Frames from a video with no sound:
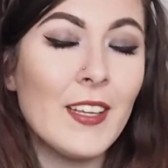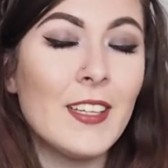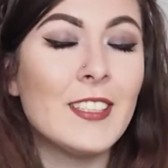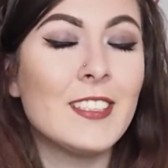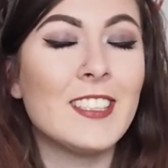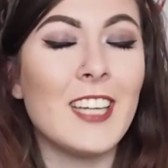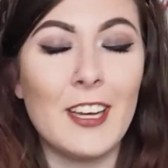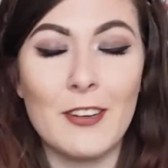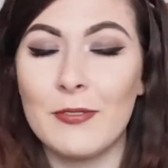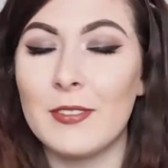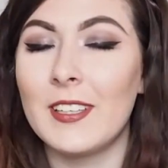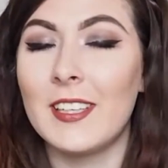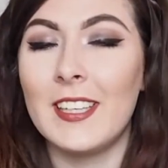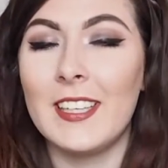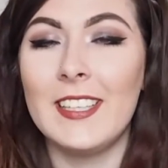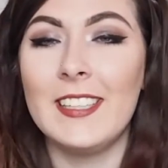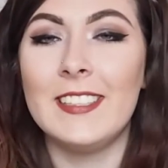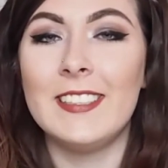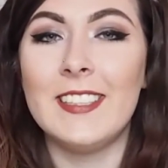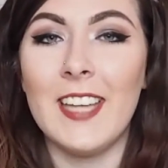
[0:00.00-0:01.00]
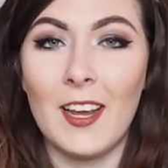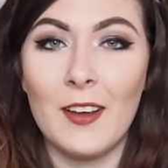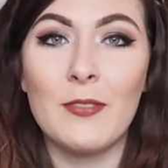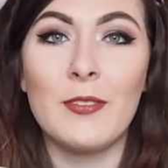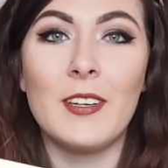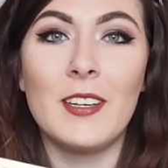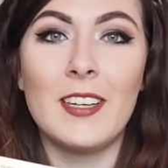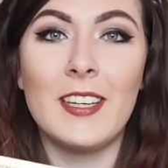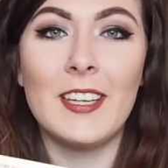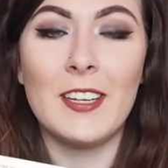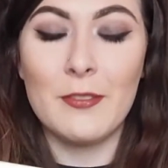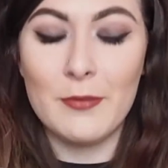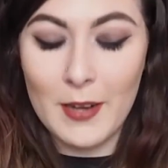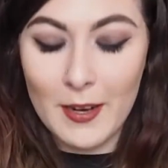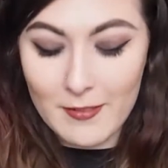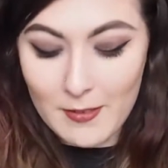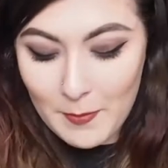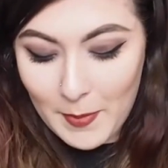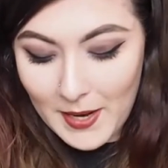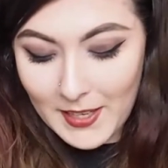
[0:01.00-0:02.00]
definitely a
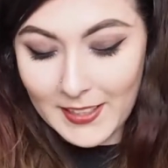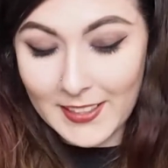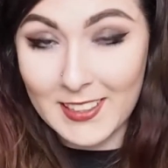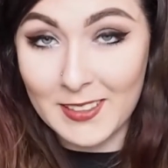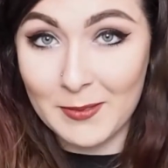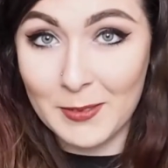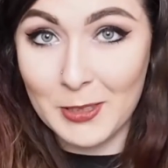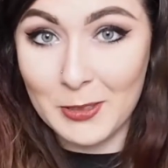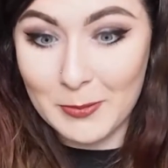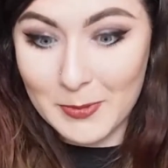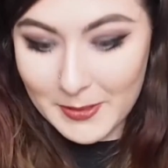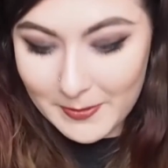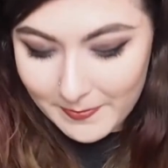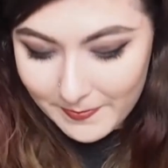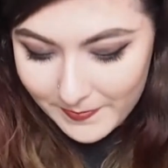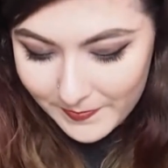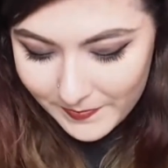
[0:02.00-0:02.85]
favourite palette at the moment.